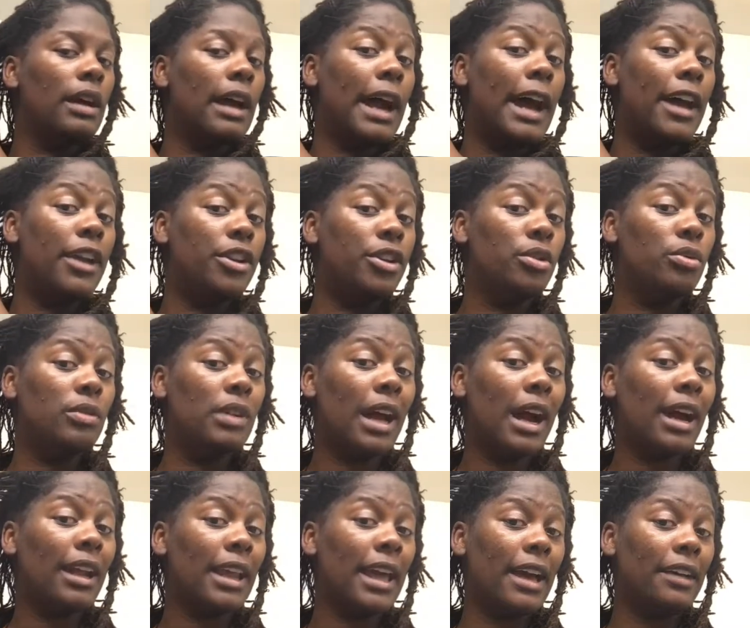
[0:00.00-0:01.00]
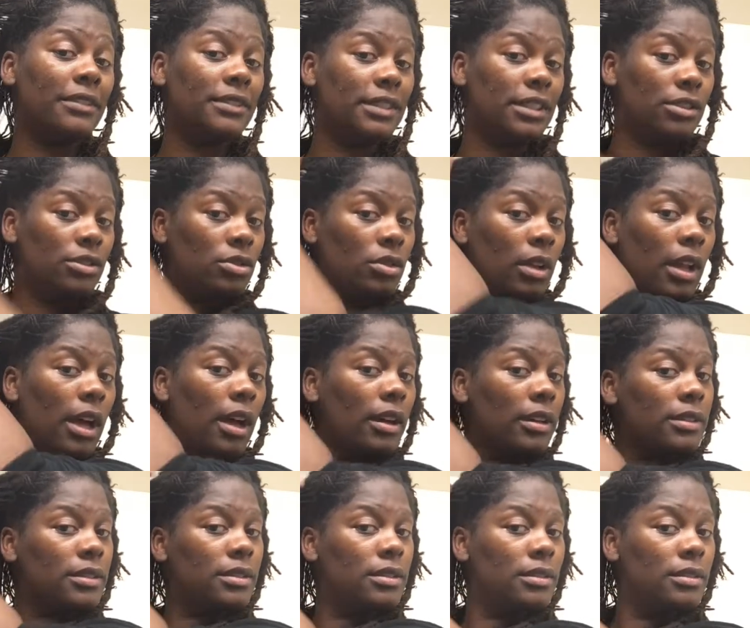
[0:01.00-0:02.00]
I do not have sister
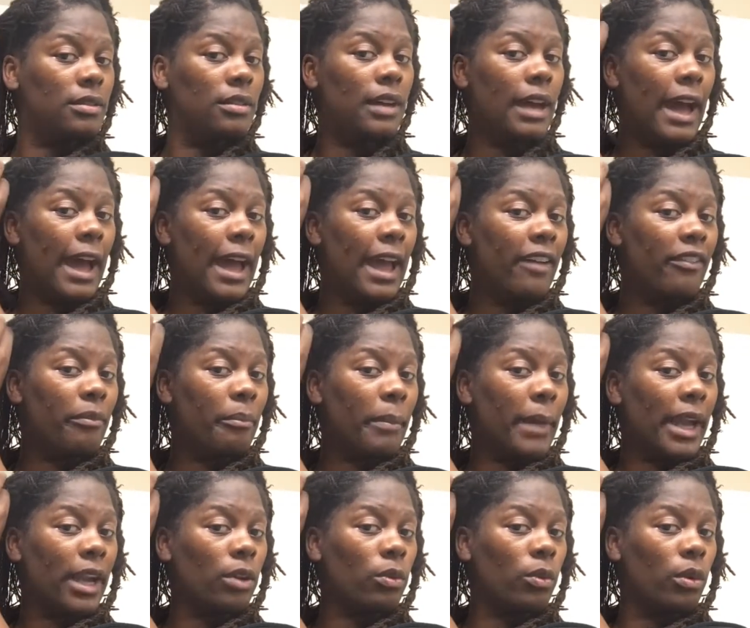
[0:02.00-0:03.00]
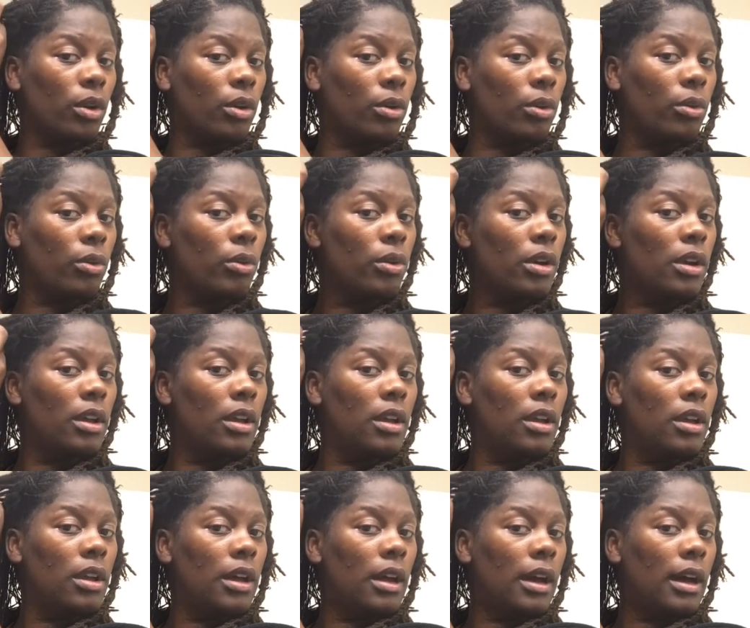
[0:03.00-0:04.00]
locks. I have micro
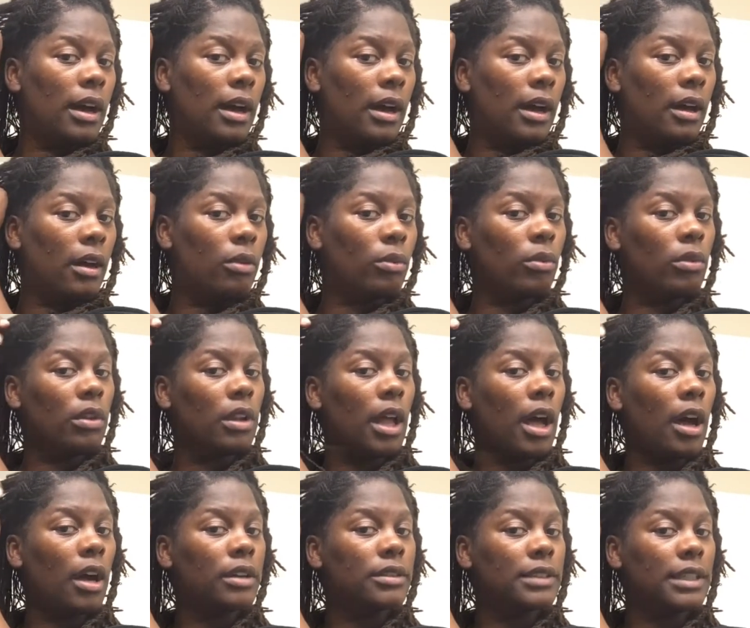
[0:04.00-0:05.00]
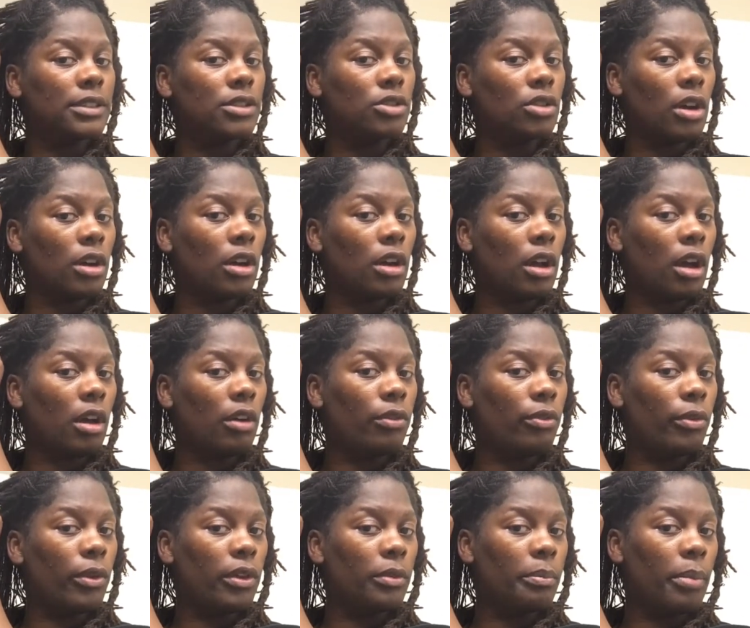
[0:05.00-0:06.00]
locks. I started off
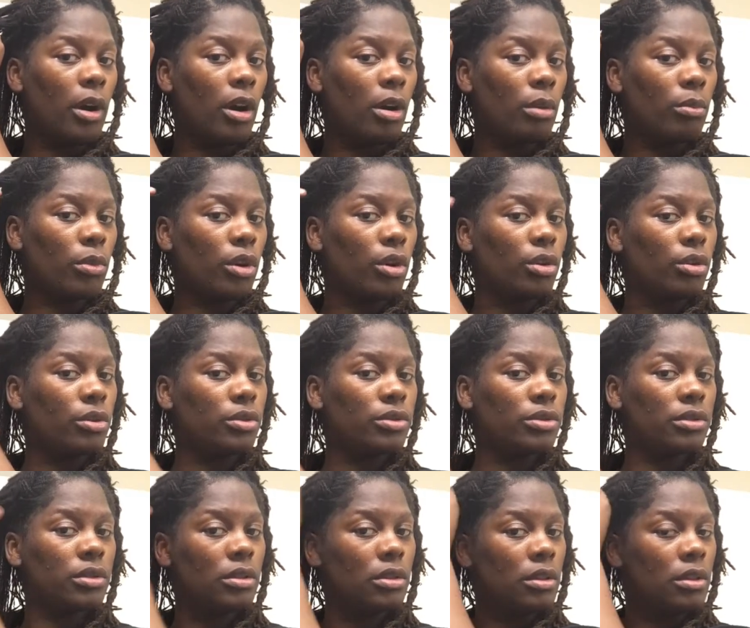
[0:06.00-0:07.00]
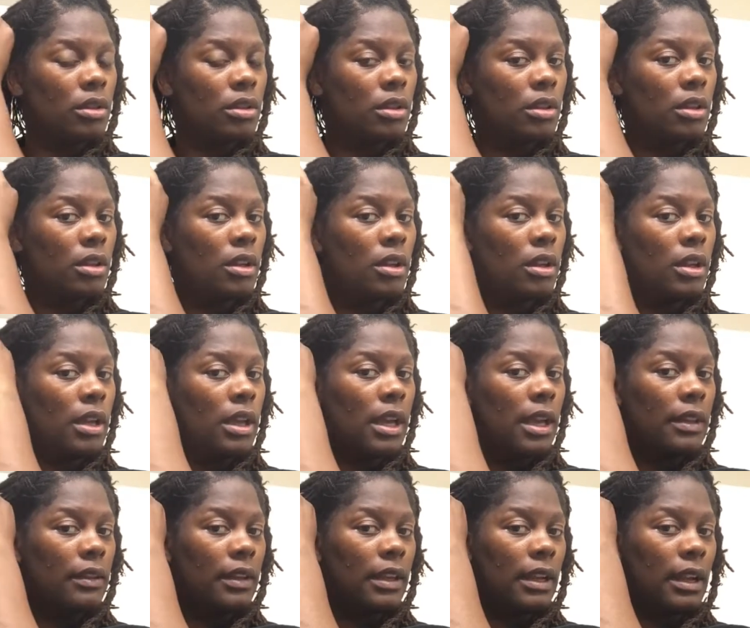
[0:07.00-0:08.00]
with palm rolls,
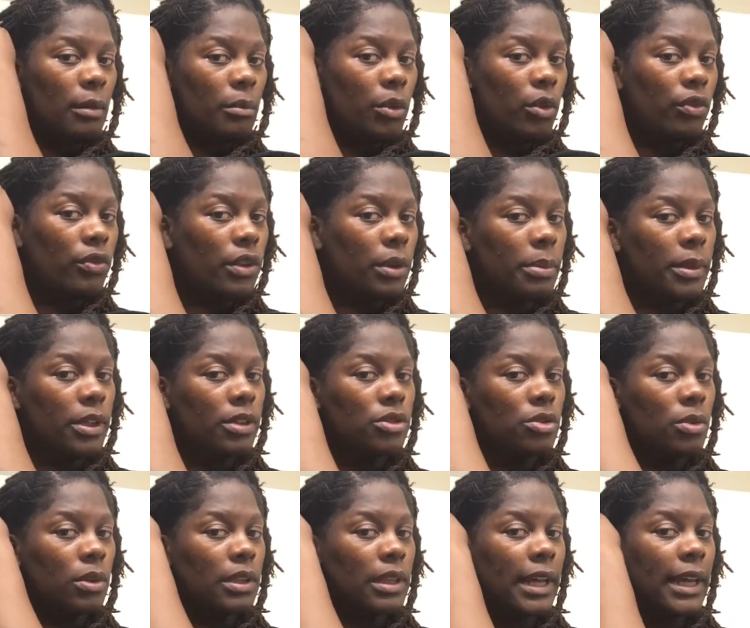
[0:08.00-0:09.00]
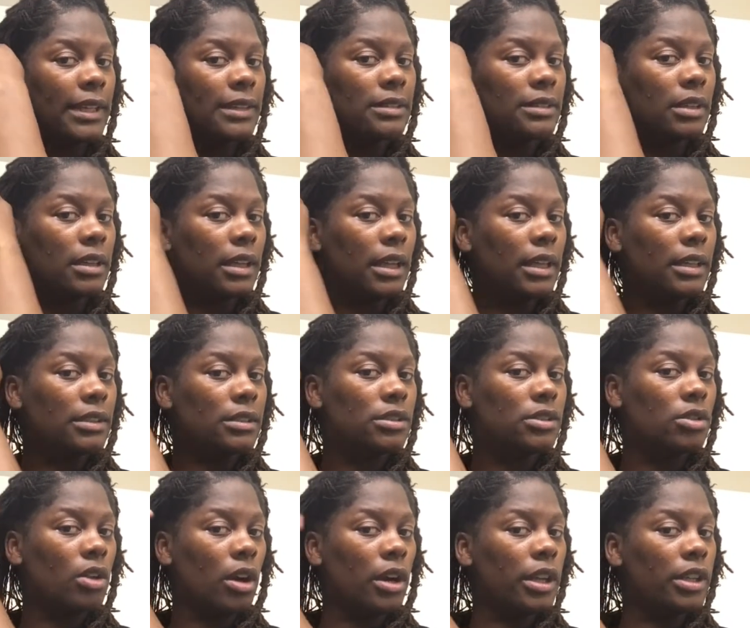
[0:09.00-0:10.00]
and then I moved up here to Alaska and
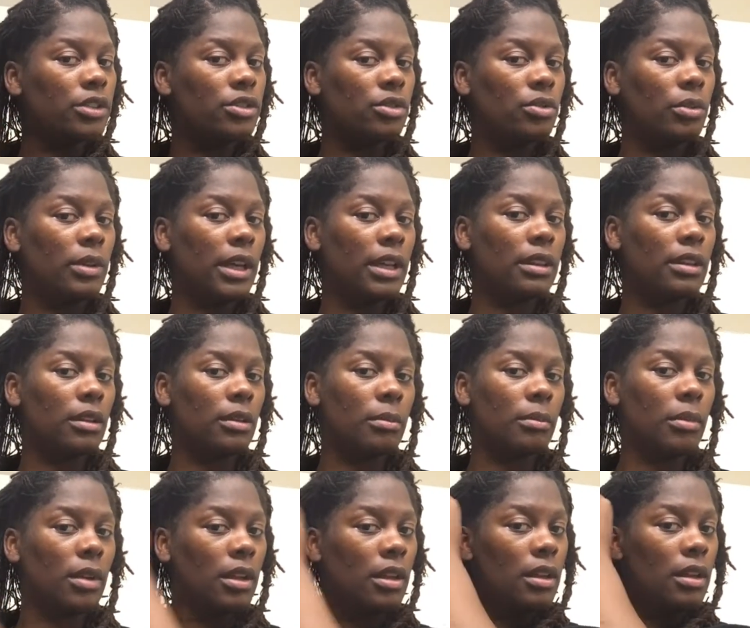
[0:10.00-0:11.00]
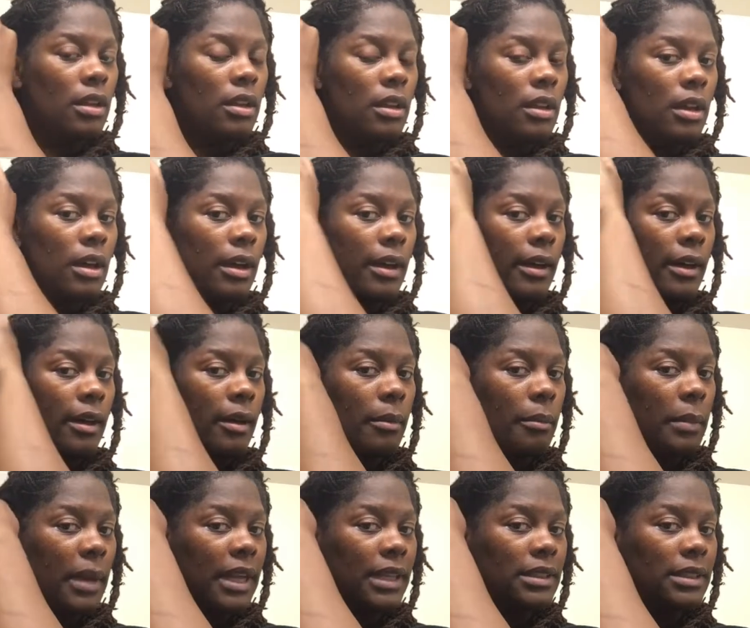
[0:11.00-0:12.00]
started to get them
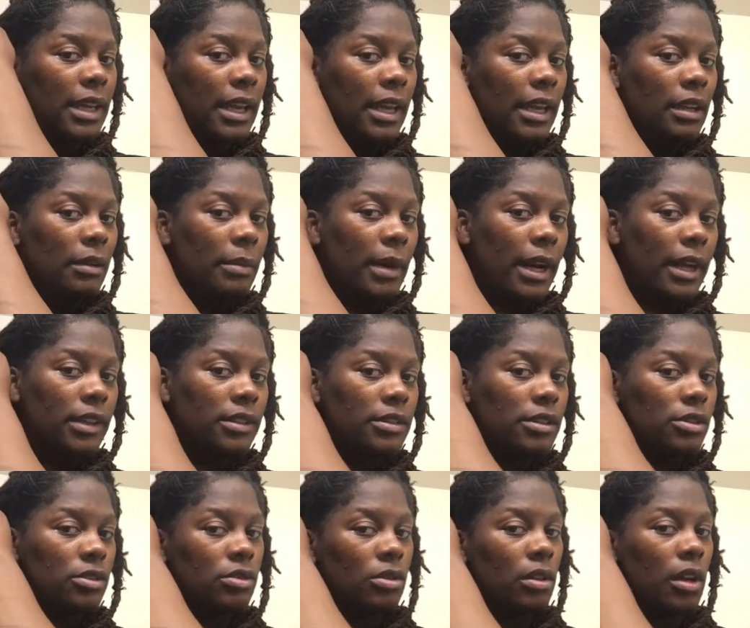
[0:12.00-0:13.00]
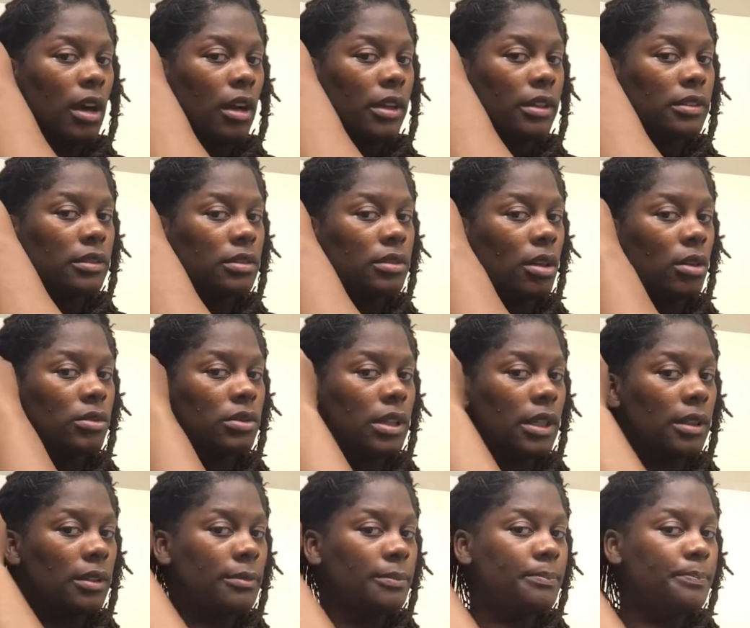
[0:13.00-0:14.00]
maintained by a sister lock
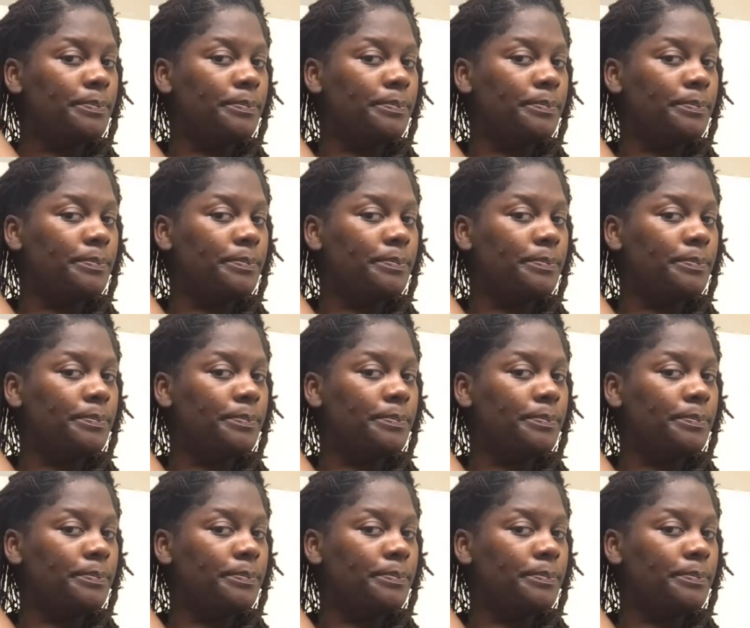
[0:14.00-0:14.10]
consultant.